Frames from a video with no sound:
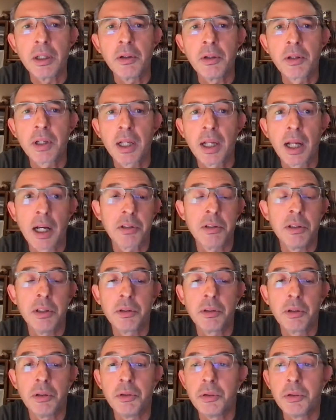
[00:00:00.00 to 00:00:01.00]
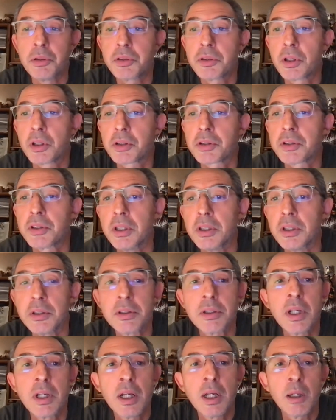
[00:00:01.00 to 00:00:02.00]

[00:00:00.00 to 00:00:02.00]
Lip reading: You can actually introduce toxins